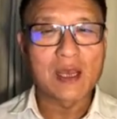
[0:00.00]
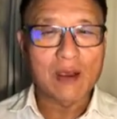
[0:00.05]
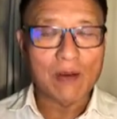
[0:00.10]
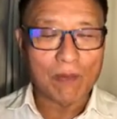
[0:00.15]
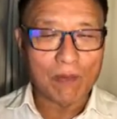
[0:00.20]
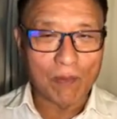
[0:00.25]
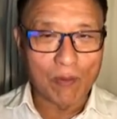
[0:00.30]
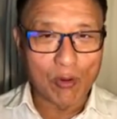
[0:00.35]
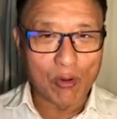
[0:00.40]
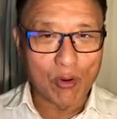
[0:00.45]

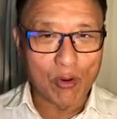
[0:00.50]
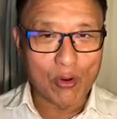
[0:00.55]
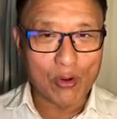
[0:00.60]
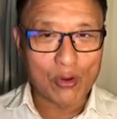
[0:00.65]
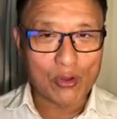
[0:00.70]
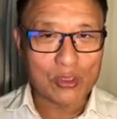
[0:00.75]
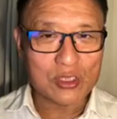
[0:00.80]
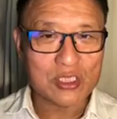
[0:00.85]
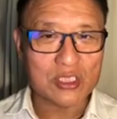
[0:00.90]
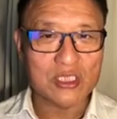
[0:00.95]

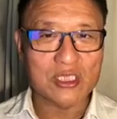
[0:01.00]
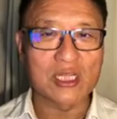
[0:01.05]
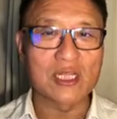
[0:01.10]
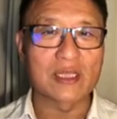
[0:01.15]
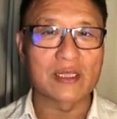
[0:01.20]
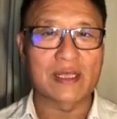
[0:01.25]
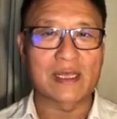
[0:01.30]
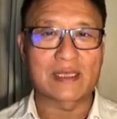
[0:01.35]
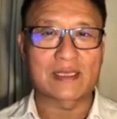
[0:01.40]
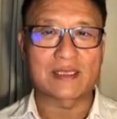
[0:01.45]
more
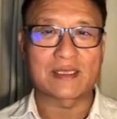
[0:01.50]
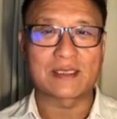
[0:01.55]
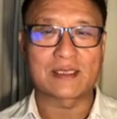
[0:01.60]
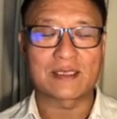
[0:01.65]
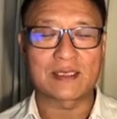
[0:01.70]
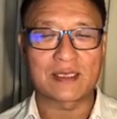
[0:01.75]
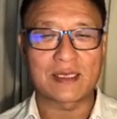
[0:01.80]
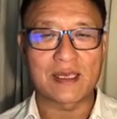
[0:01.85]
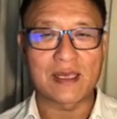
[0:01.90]
stillness